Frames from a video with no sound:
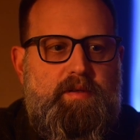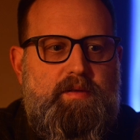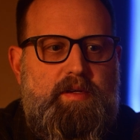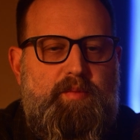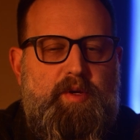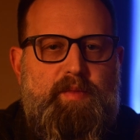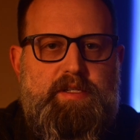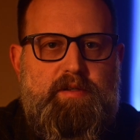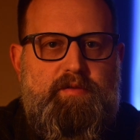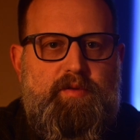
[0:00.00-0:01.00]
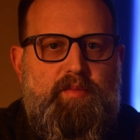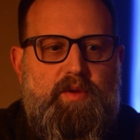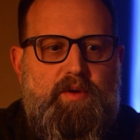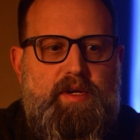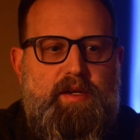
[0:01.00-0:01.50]
keeping myself
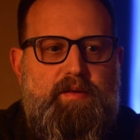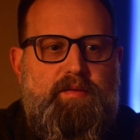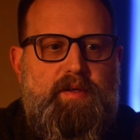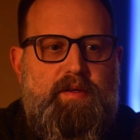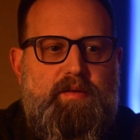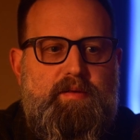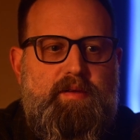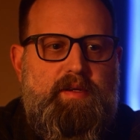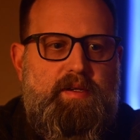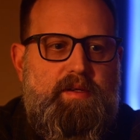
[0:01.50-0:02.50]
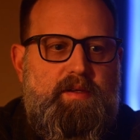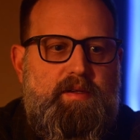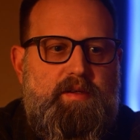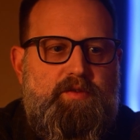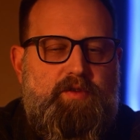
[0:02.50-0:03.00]
employed and
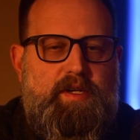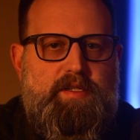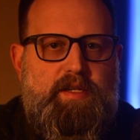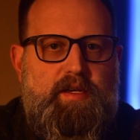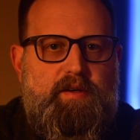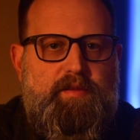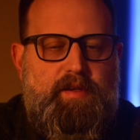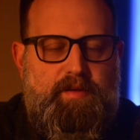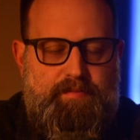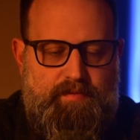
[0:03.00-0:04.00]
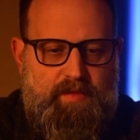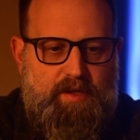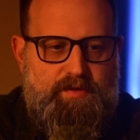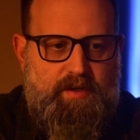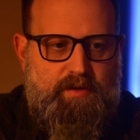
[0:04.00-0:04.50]
trying to stay healthy.
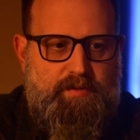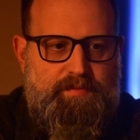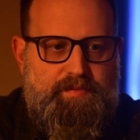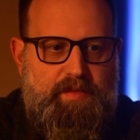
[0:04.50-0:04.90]
So